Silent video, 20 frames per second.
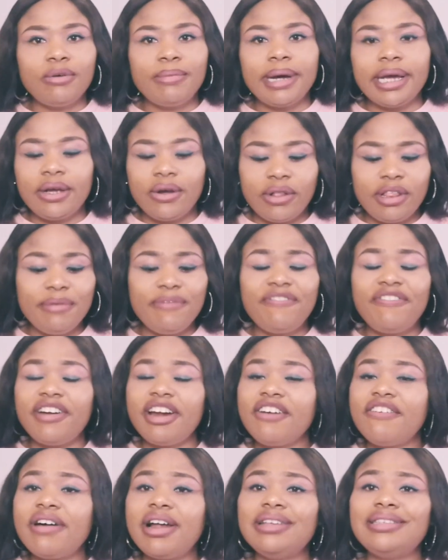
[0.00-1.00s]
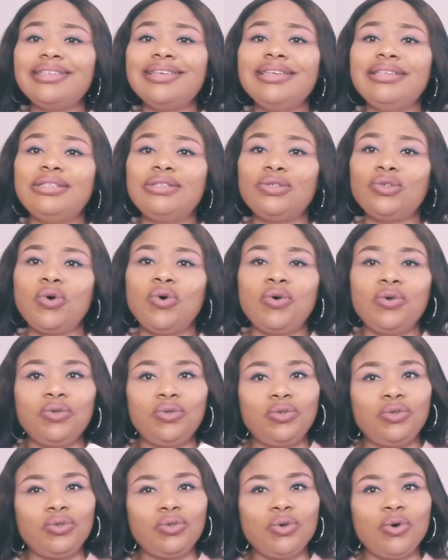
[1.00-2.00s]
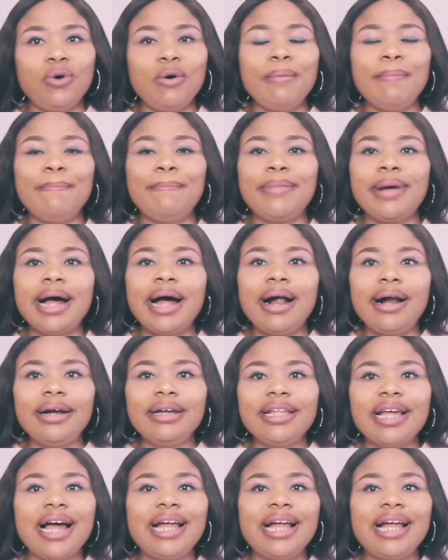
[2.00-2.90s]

Oh my god, the fragrance is so mild,